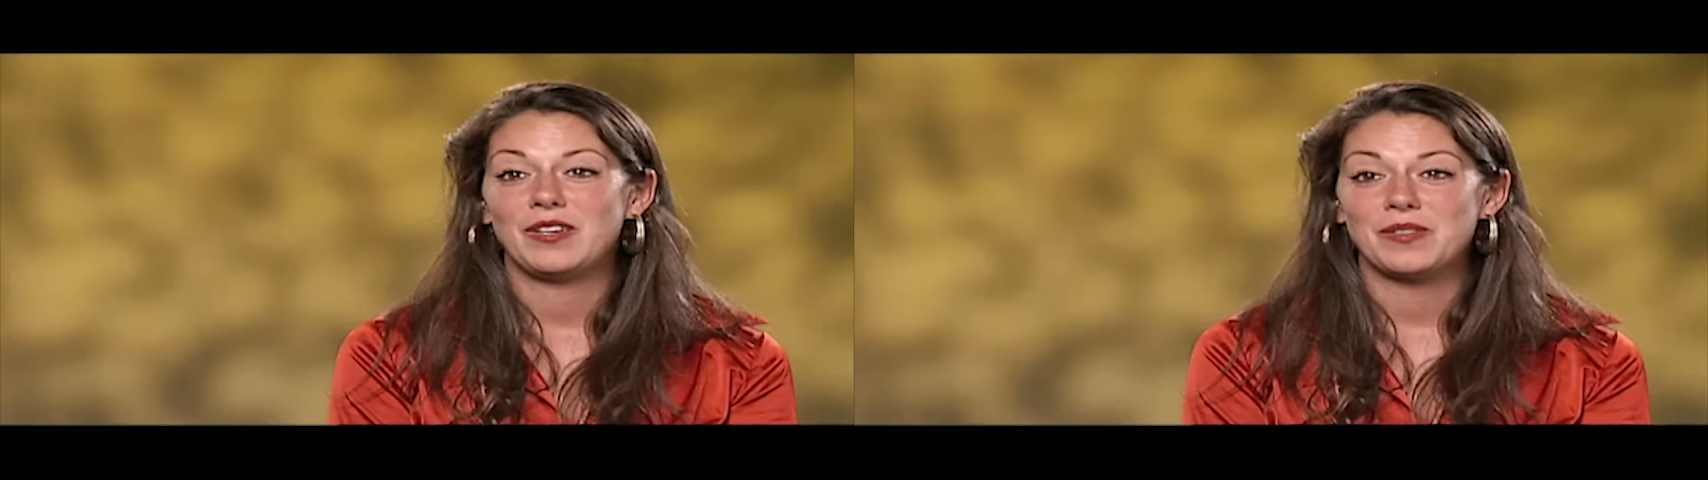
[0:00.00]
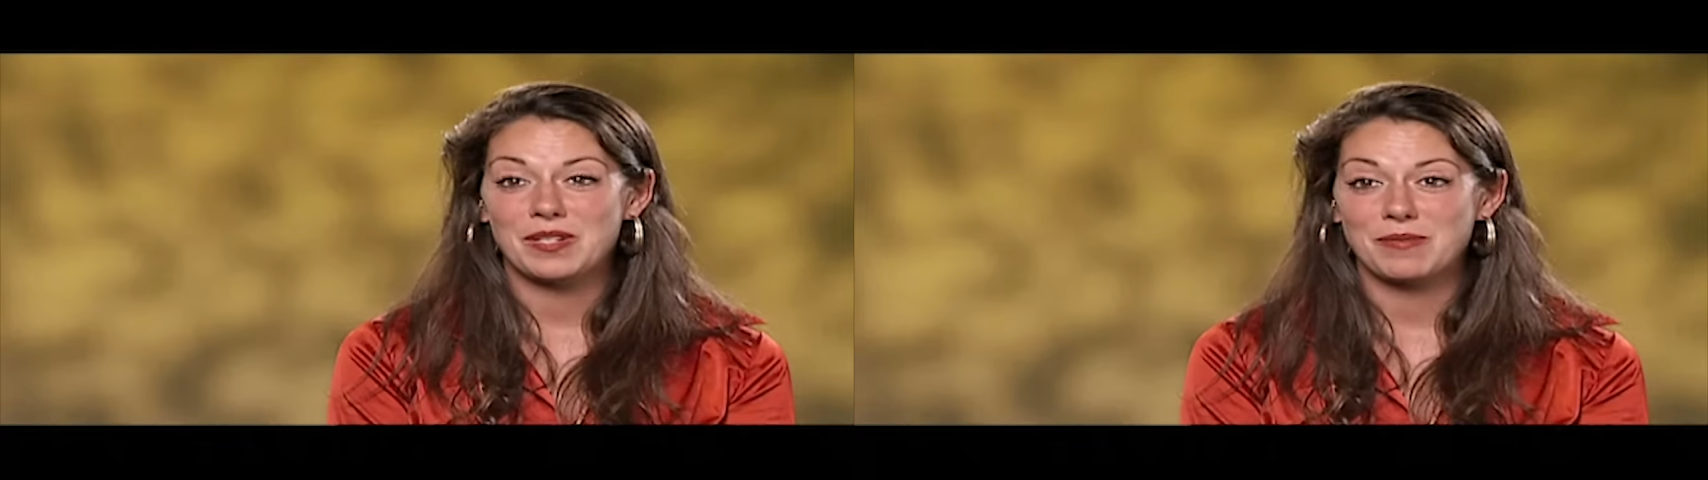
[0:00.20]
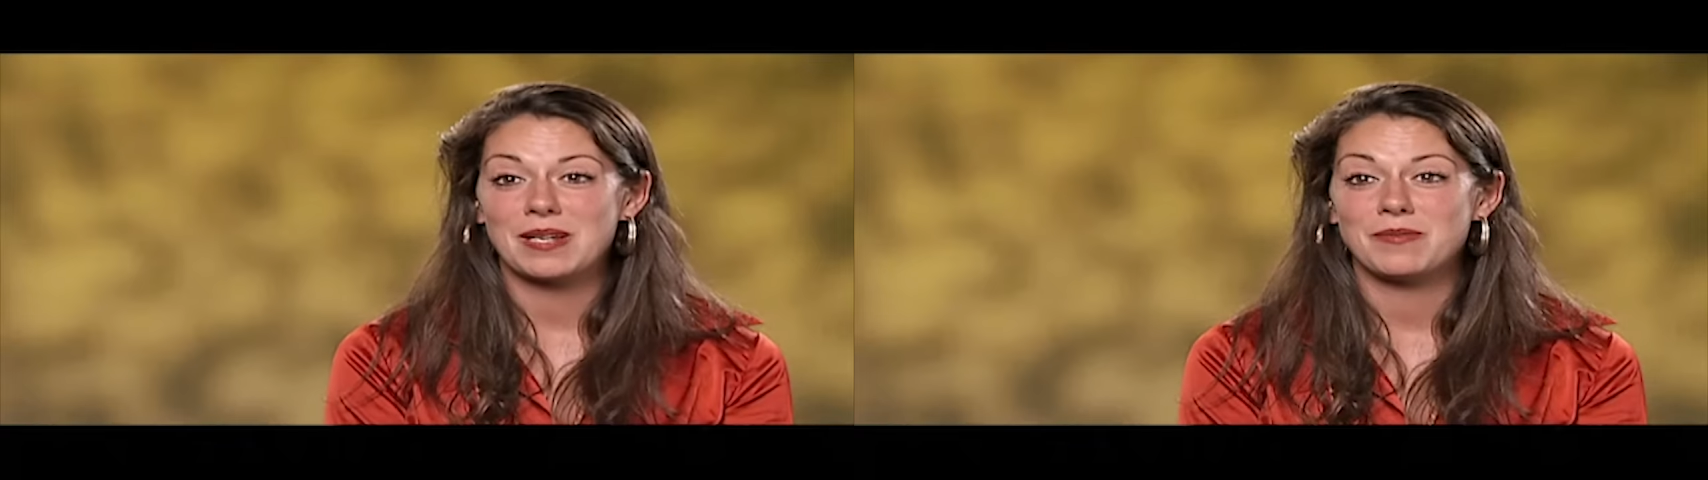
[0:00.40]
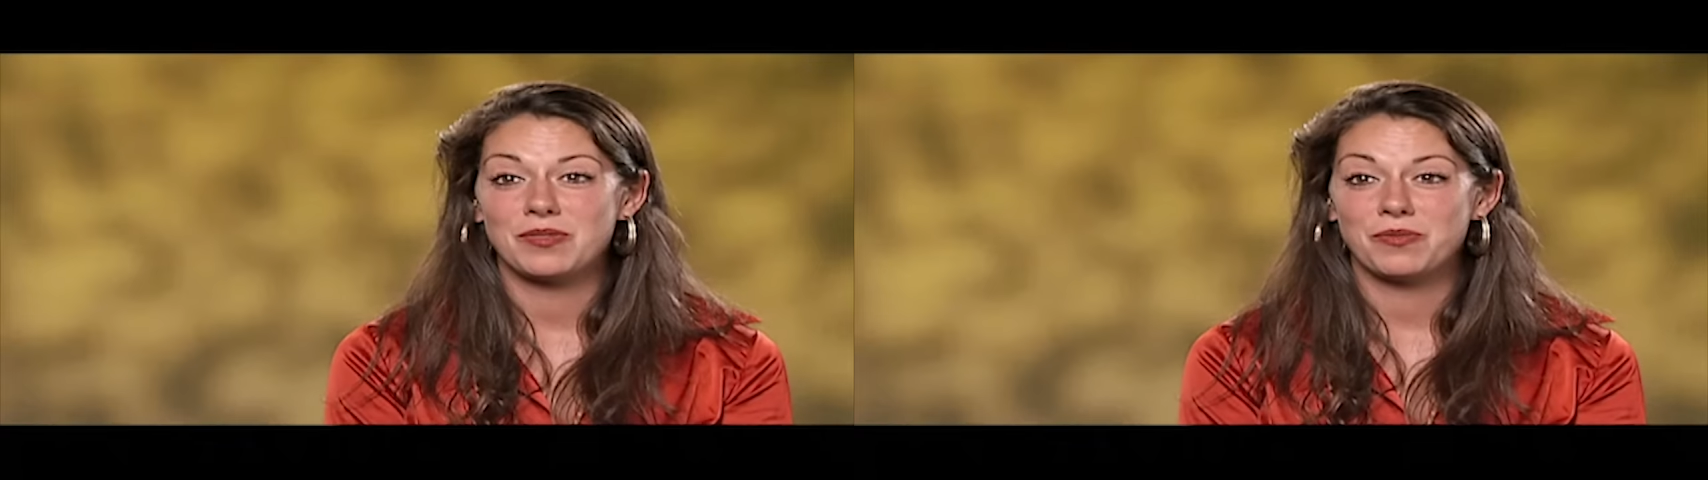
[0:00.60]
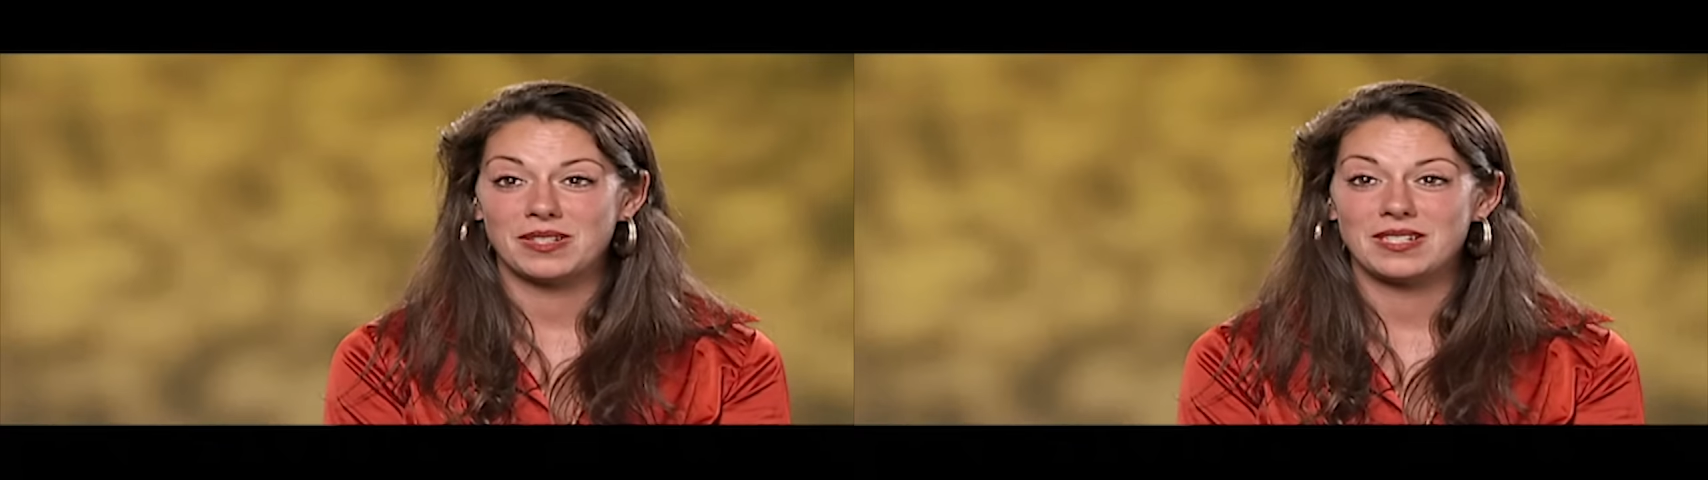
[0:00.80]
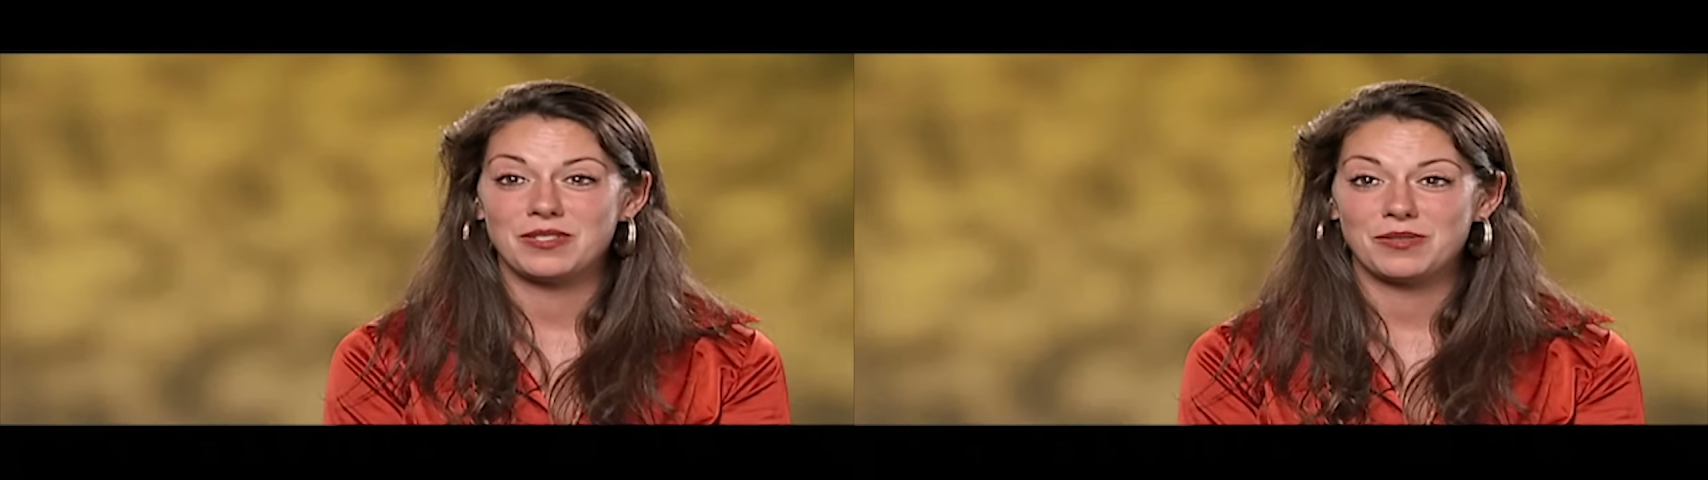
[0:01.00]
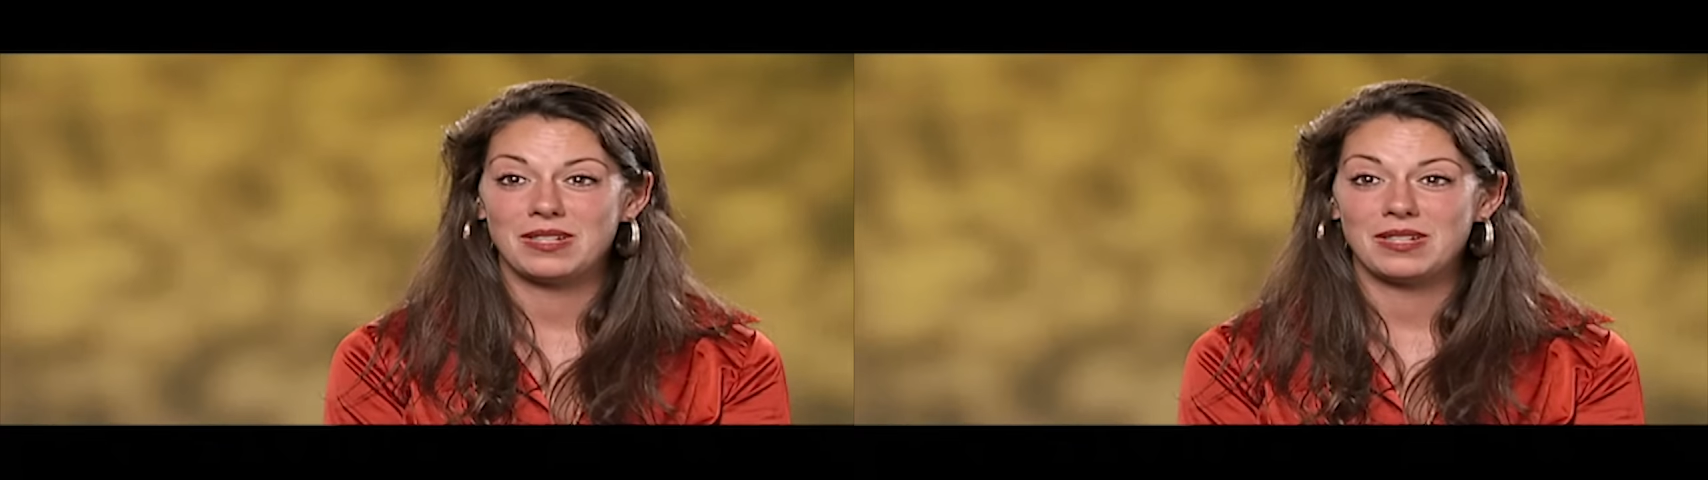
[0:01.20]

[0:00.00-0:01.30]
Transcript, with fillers: You know, sometimes you really do